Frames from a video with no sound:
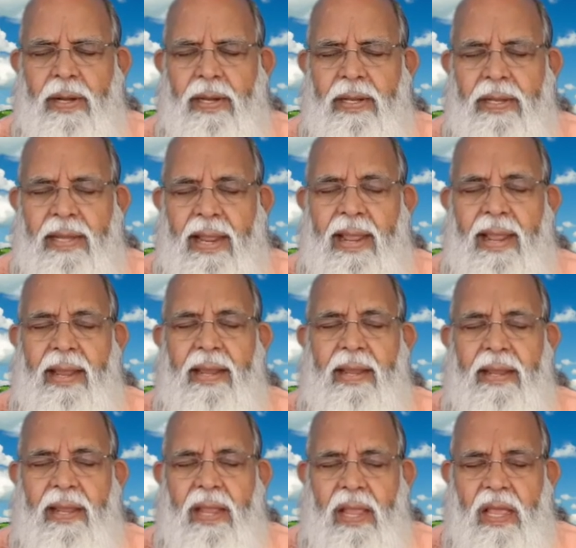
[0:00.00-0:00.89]

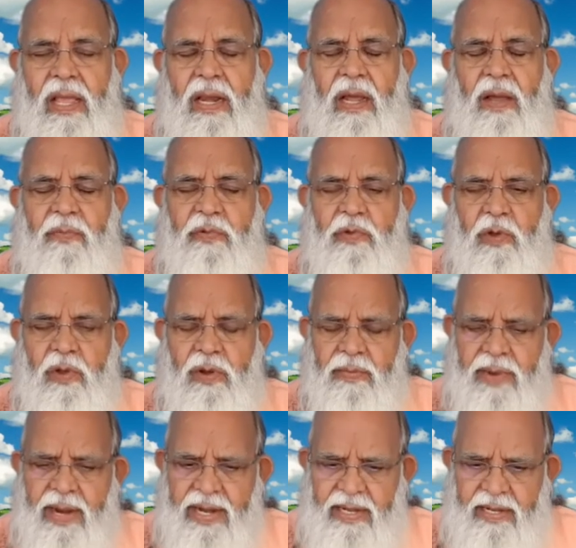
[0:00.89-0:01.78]
take care of your
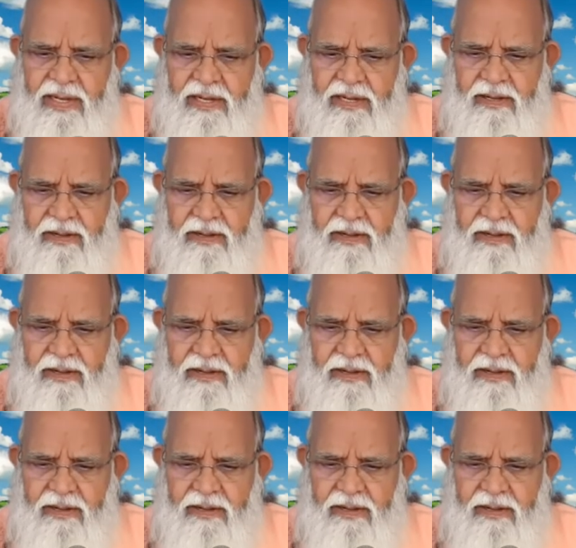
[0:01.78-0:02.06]
mind.